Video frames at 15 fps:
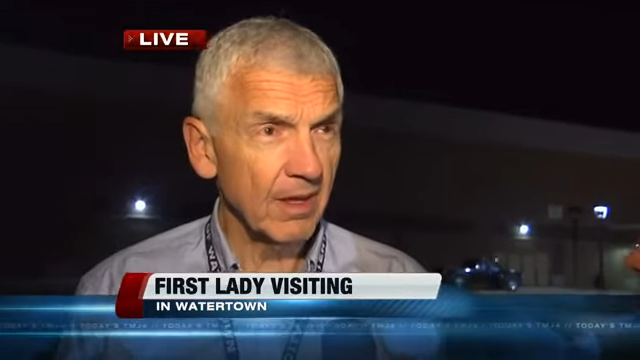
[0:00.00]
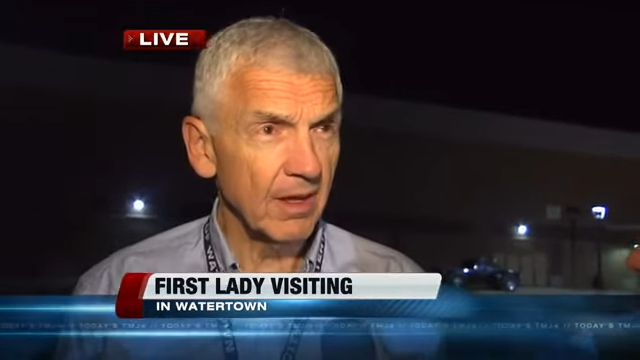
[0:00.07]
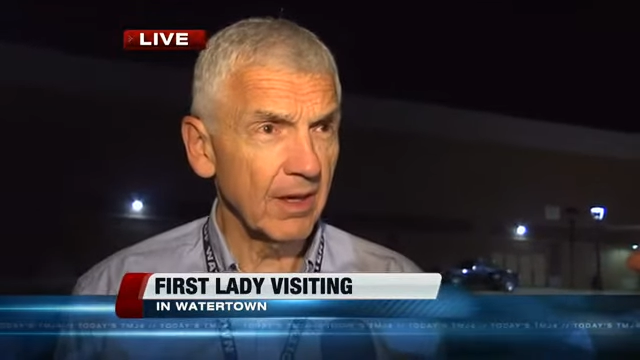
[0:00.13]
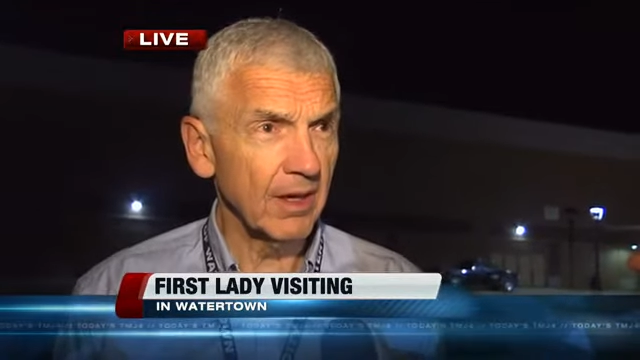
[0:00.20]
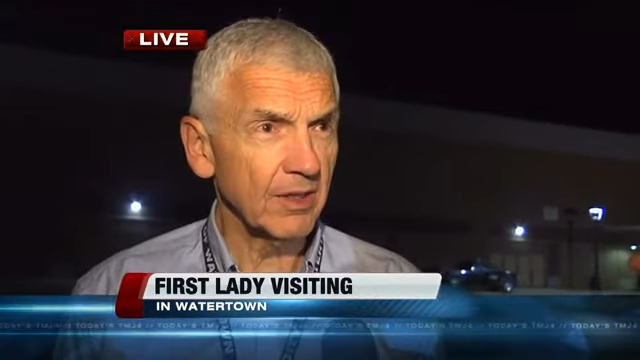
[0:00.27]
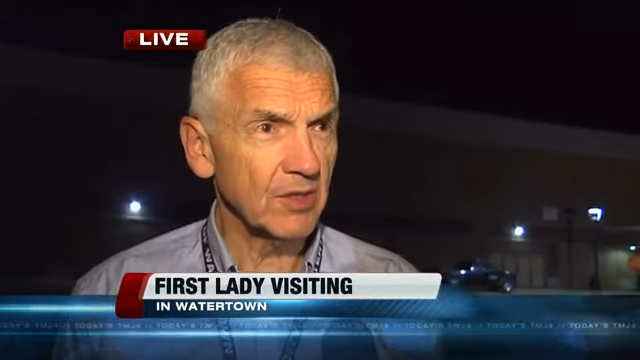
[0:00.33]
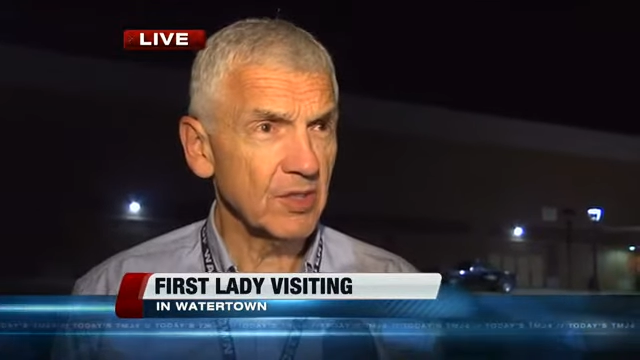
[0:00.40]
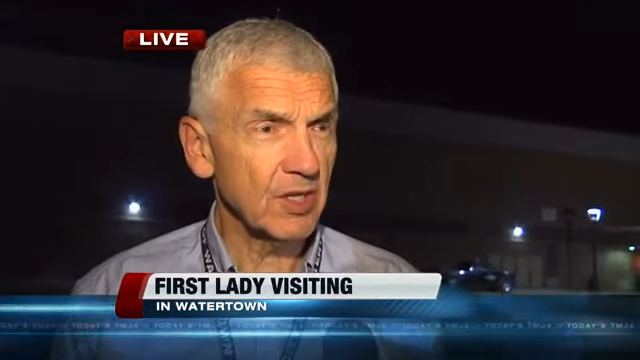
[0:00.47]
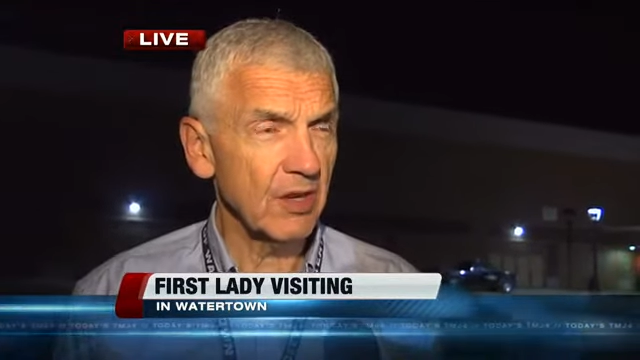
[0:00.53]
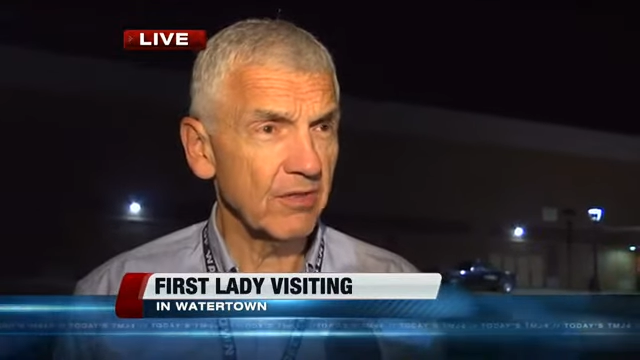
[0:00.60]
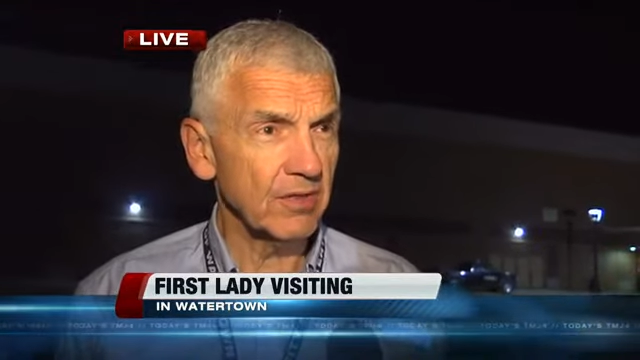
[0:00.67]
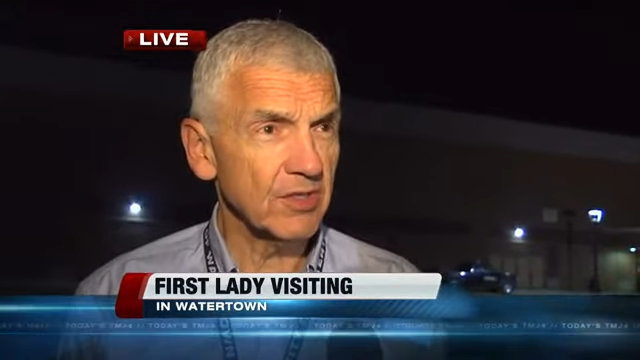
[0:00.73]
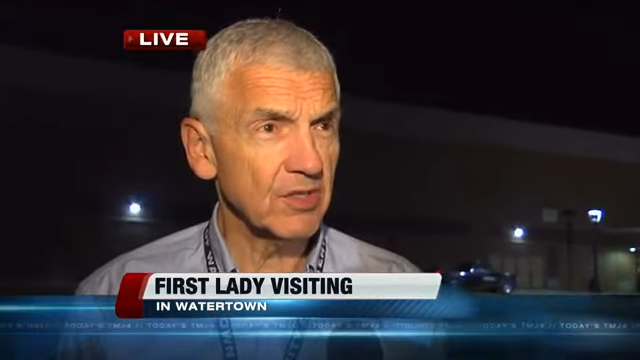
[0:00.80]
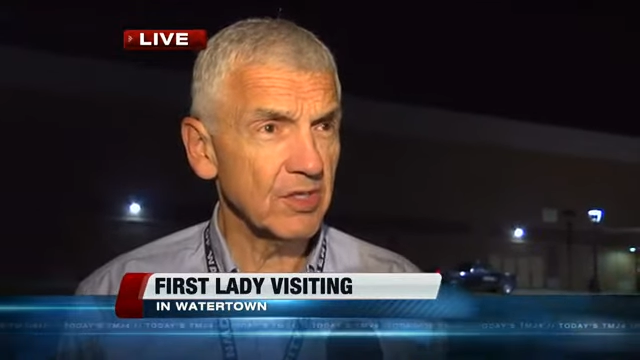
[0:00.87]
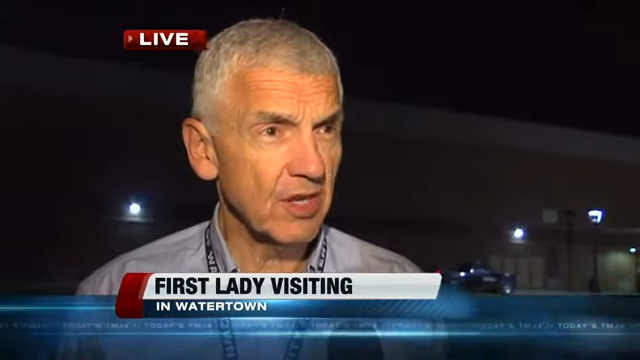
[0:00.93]
uh,
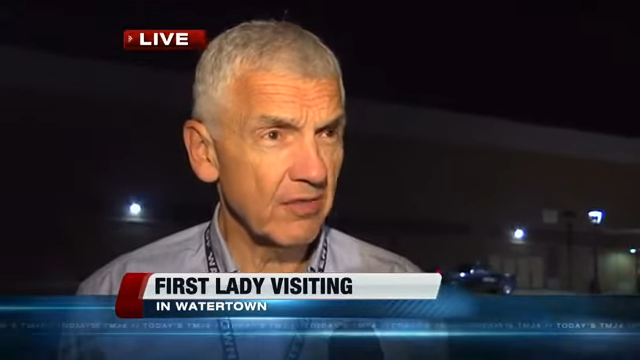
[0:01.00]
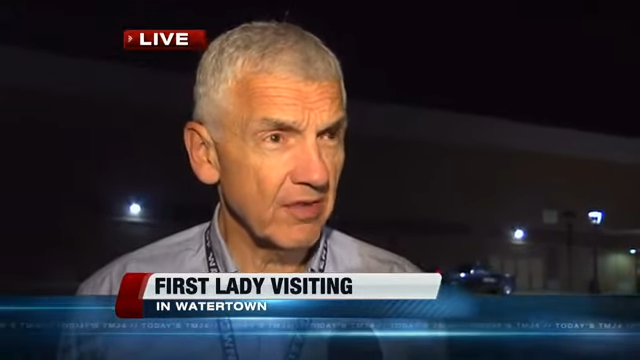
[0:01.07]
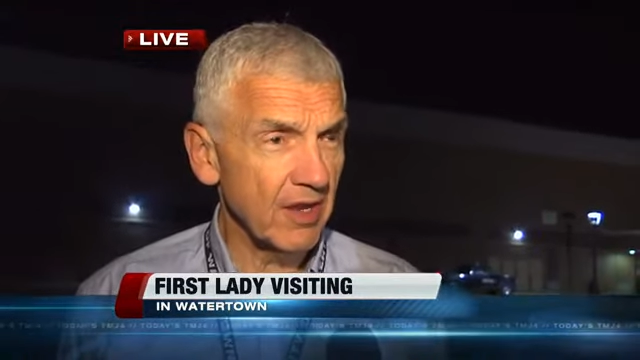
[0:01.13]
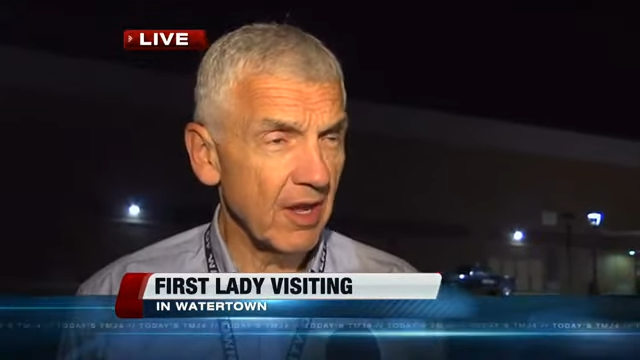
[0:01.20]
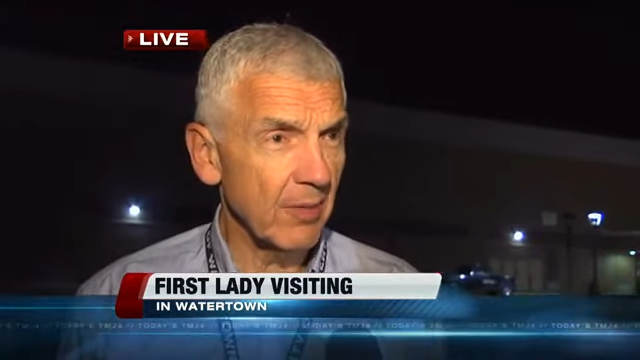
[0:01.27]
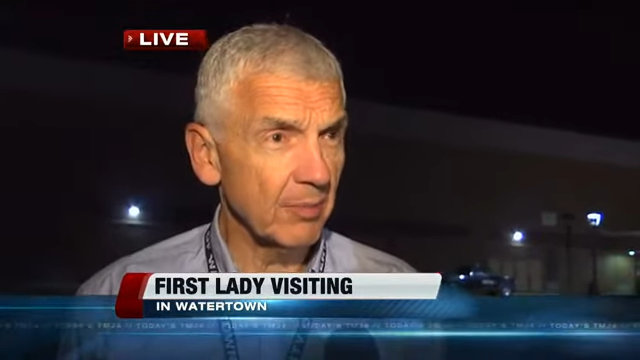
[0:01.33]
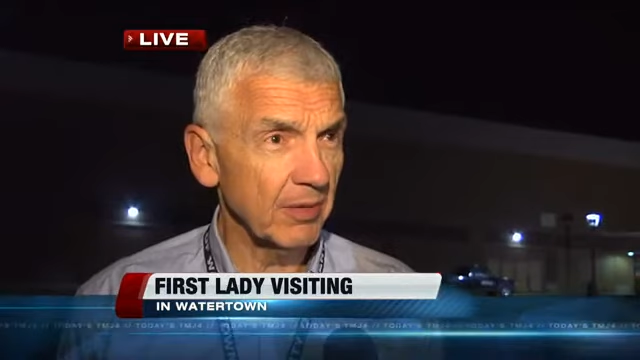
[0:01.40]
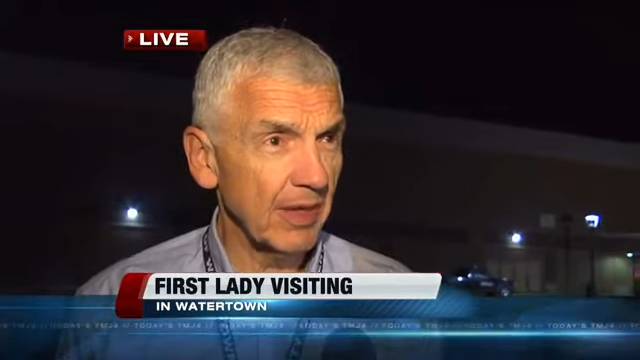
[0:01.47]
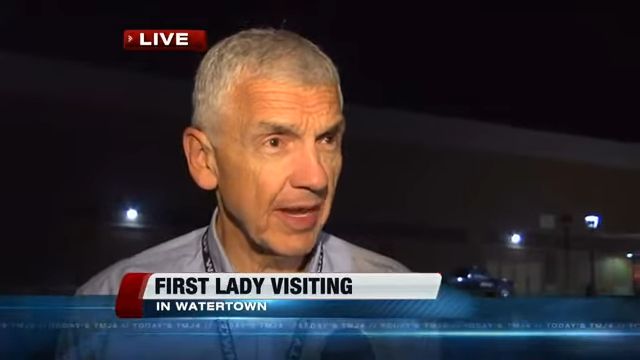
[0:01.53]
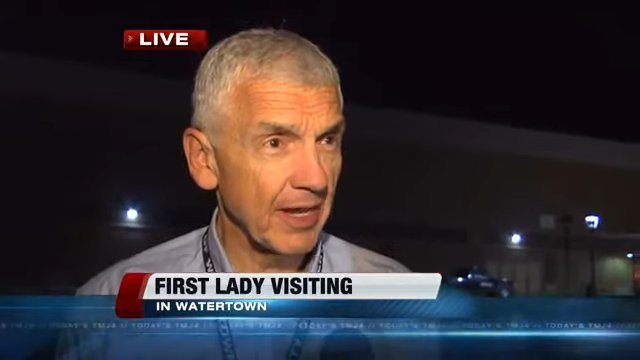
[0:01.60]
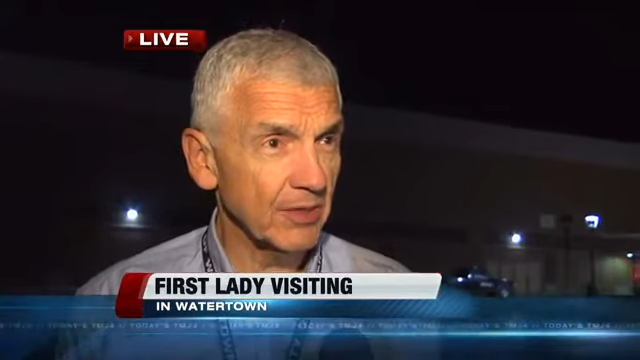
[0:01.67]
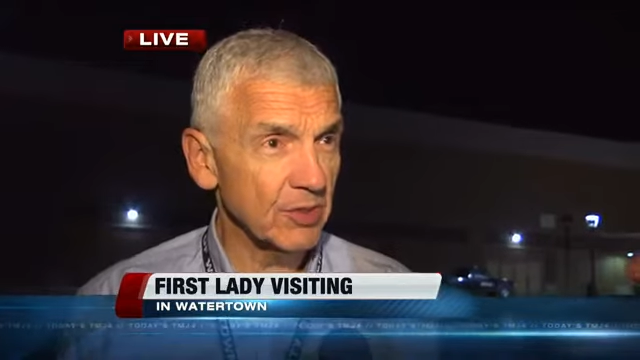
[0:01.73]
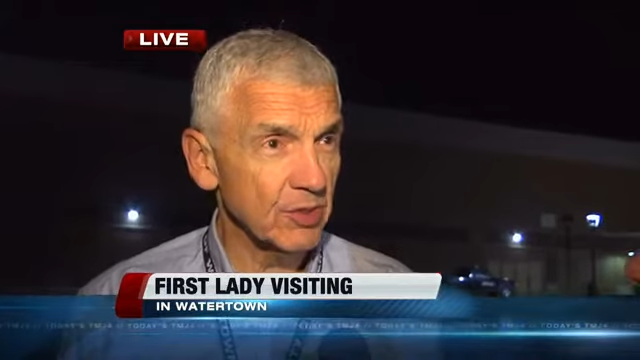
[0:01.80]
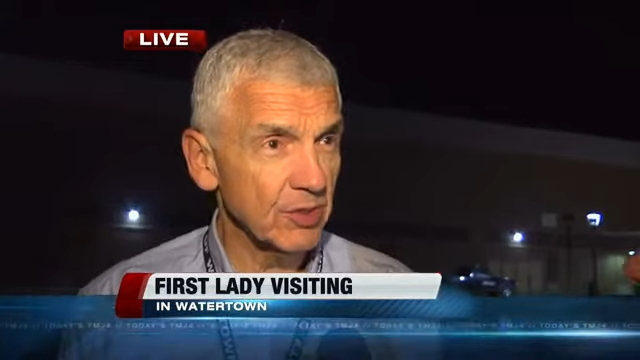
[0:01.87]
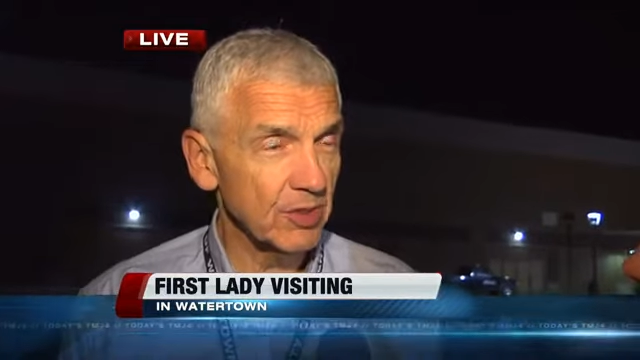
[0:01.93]
seven, seven, Up
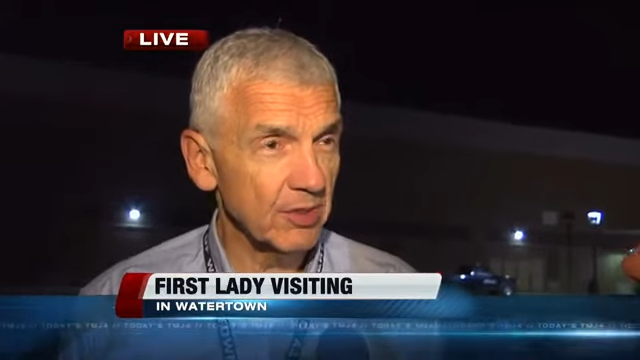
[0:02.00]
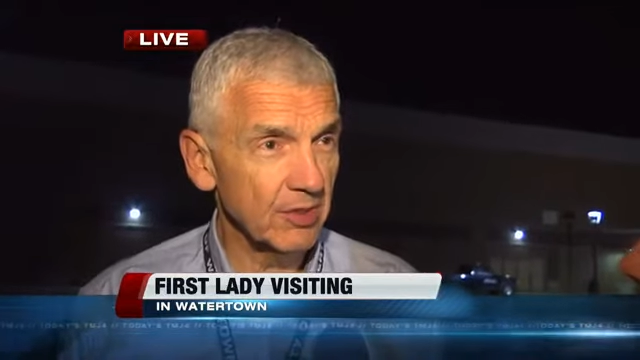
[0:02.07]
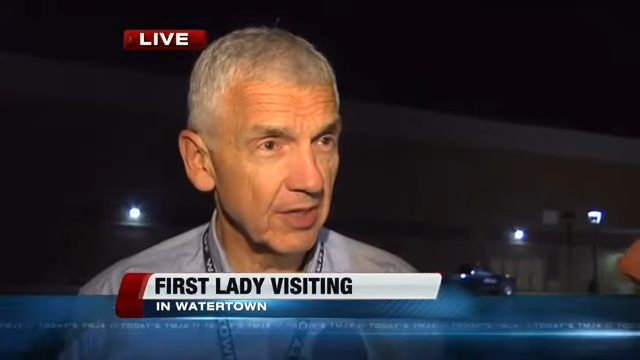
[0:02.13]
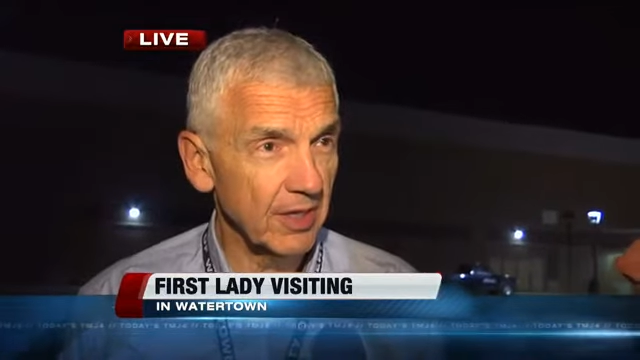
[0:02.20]
last year,